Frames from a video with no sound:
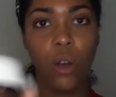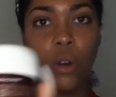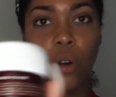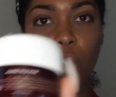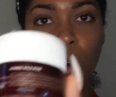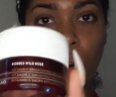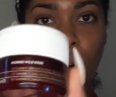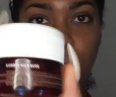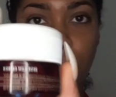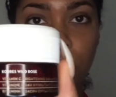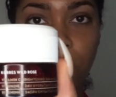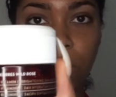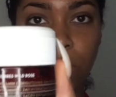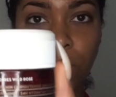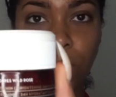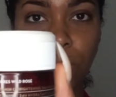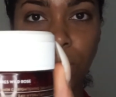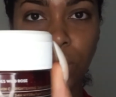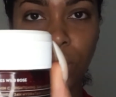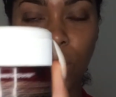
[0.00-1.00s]

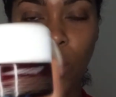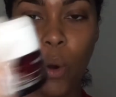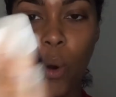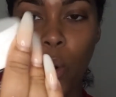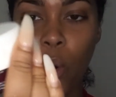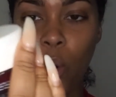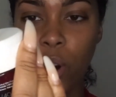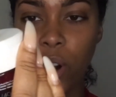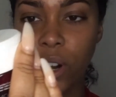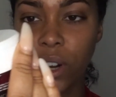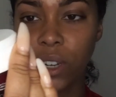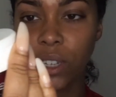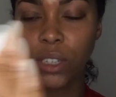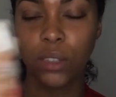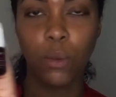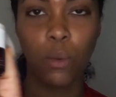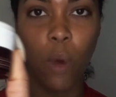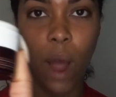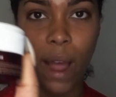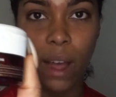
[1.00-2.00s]
Core's
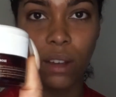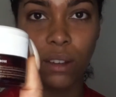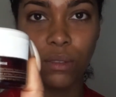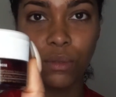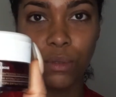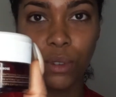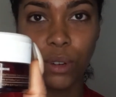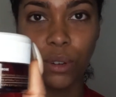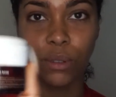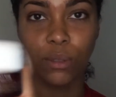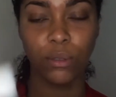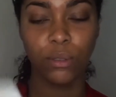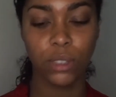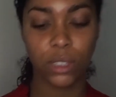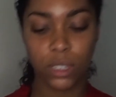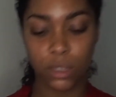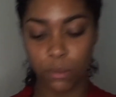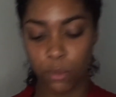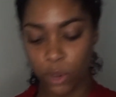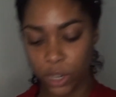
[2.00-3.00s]
Wild Rose
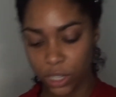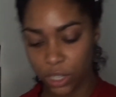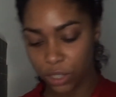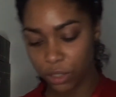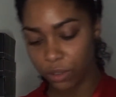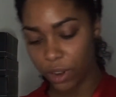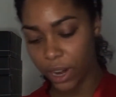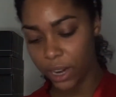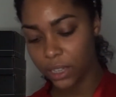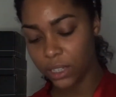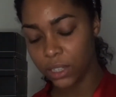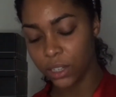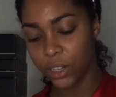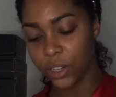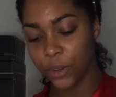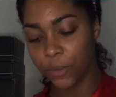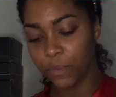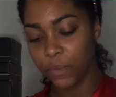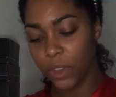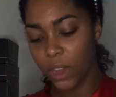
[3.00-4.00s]

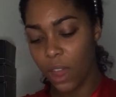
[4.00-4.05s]
moisturizer.